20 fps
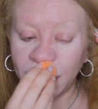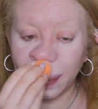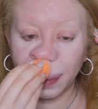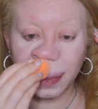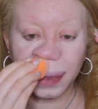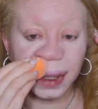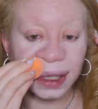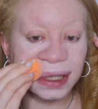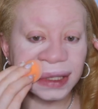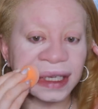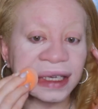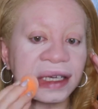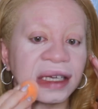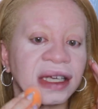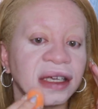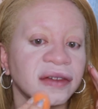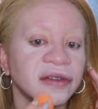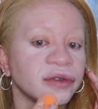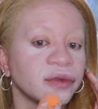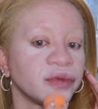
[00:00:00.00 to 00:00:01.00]
Let's see, it
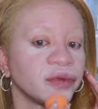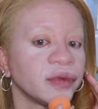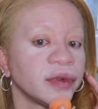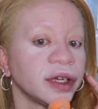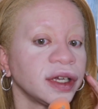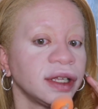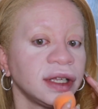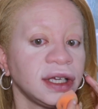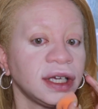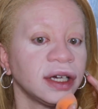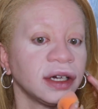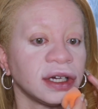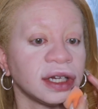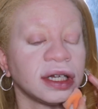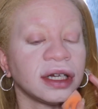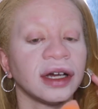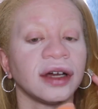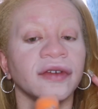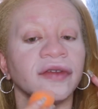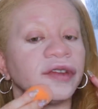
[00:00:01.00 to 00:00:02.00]
gives really good
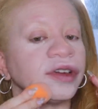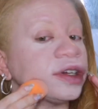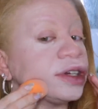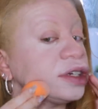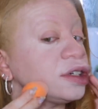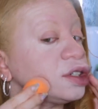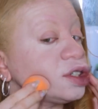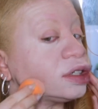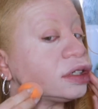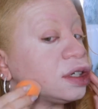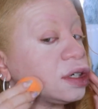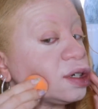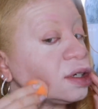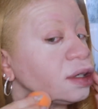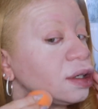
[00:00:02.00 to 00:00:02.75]
coverage.